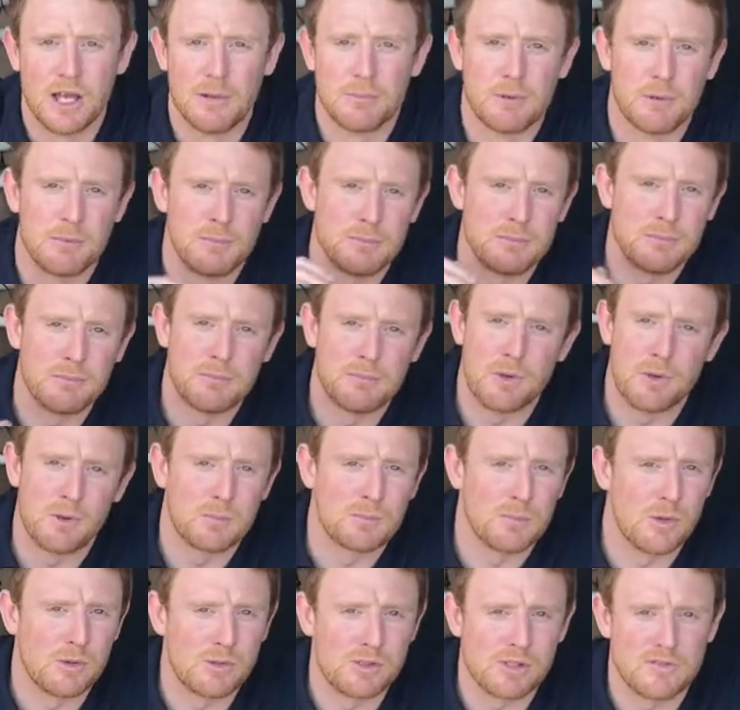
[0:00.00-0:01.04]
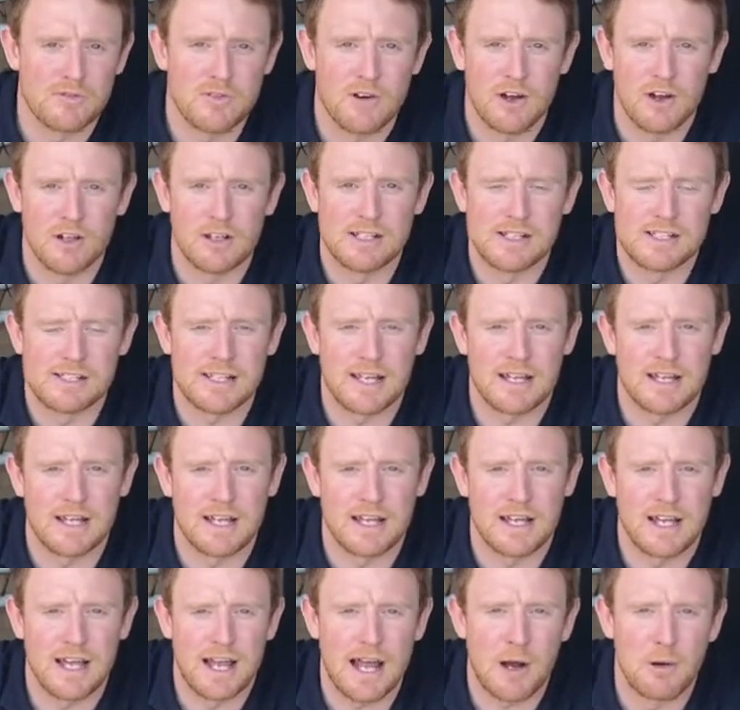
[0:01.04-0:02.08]
But most of all is
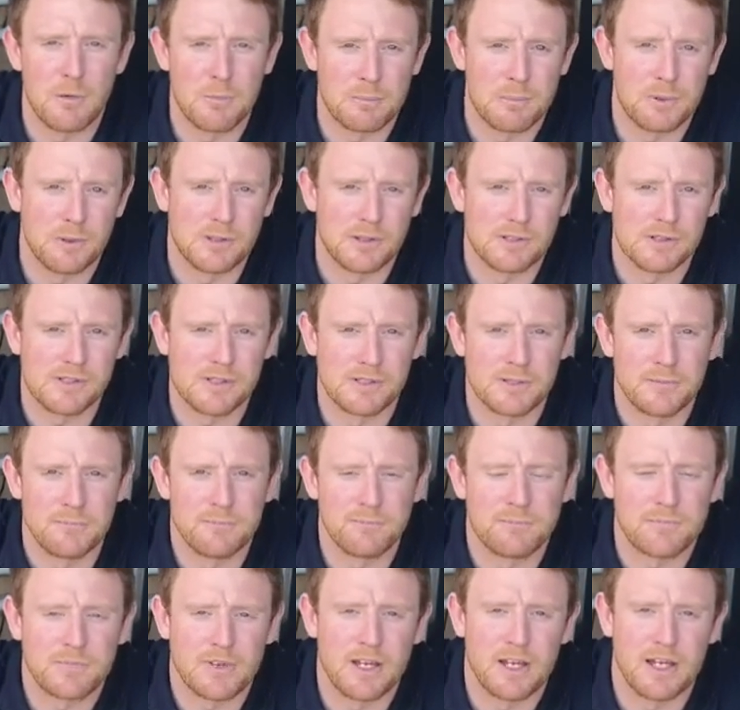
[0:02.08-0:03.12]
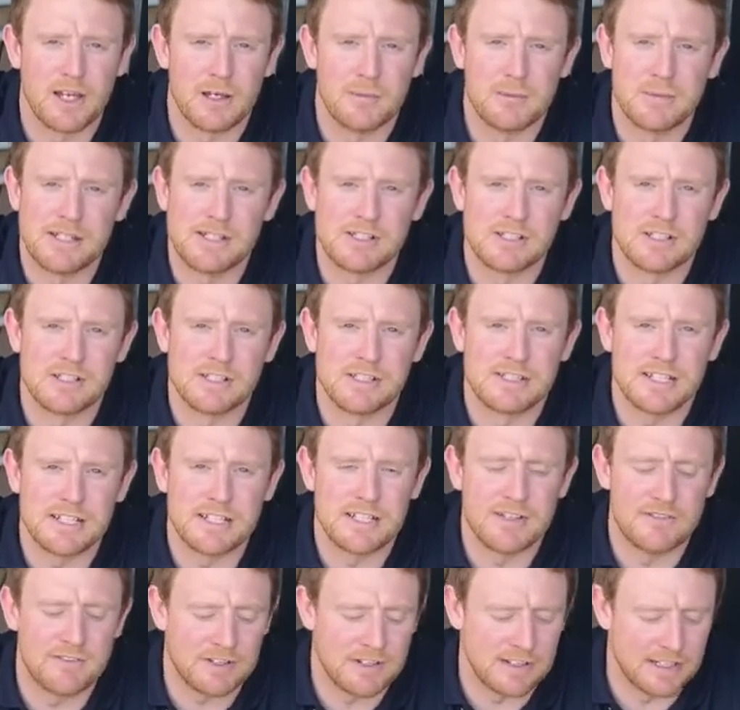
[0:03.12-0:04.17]
that output isn't
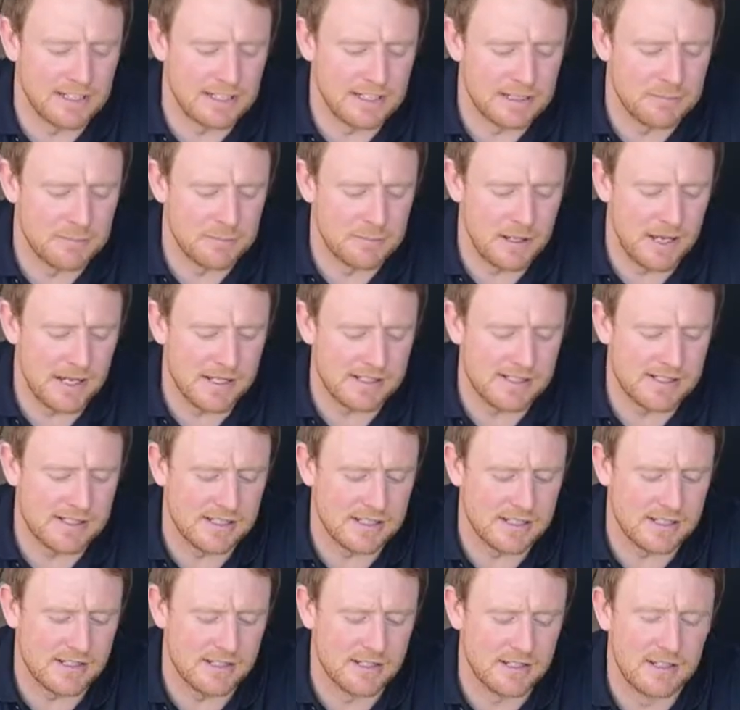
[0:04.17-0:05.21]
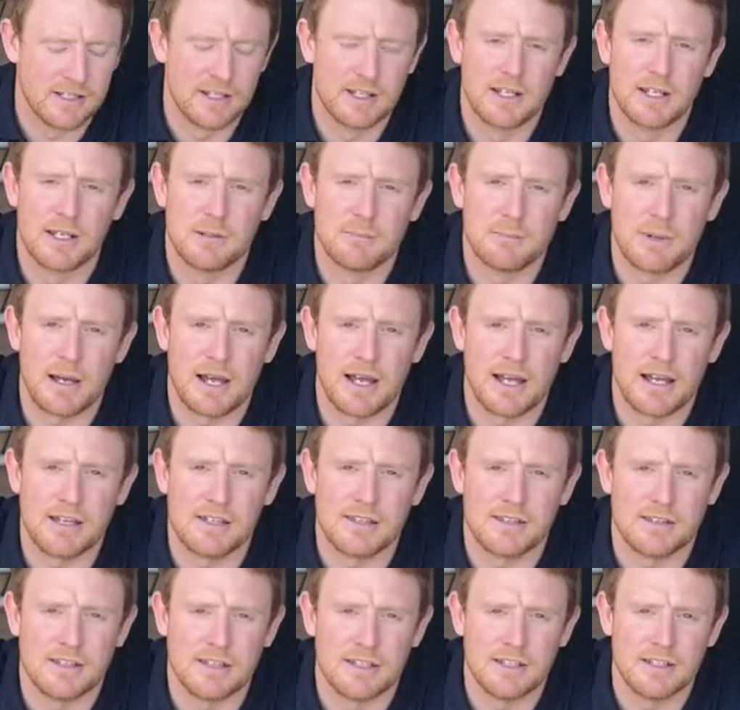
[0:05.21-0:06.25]
significantly impacted
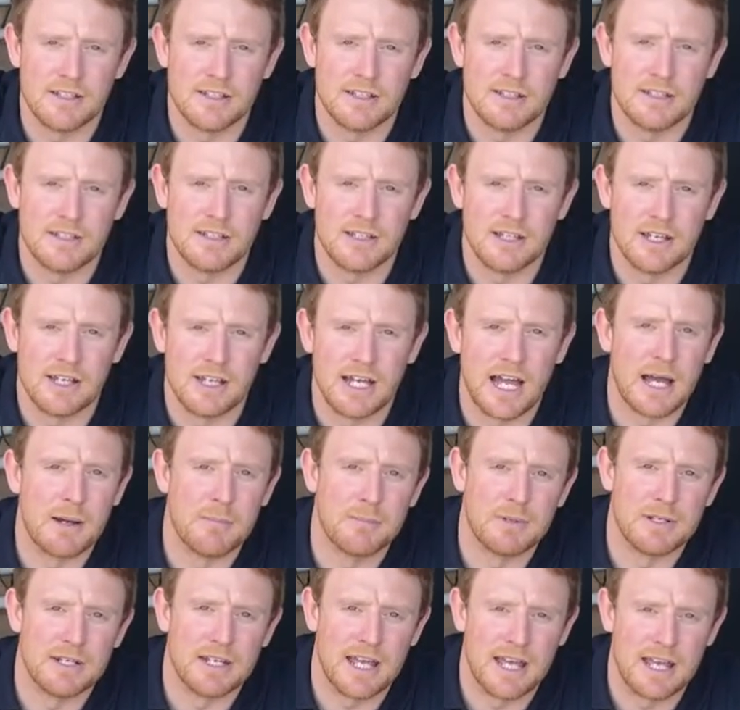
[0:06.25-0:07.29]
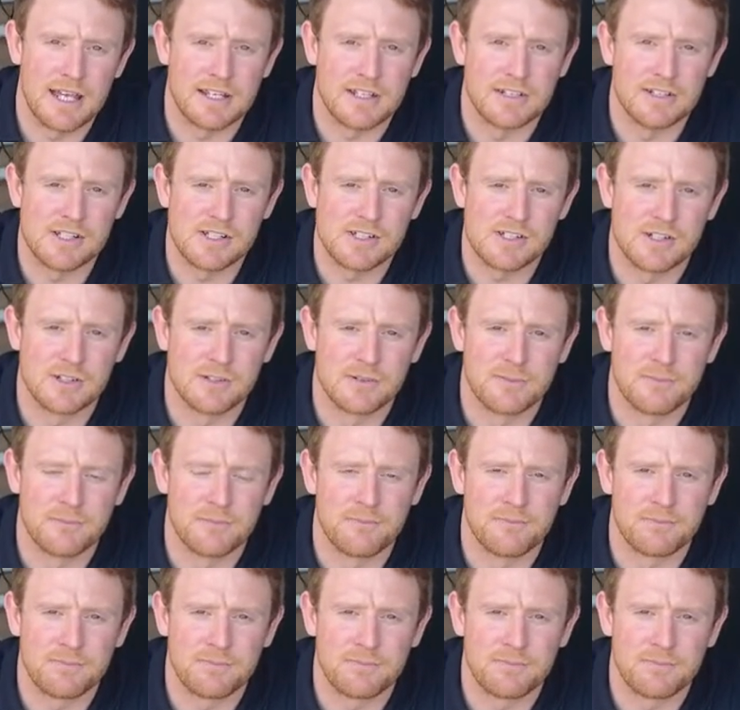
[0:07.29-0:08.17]
by the ambient air condition,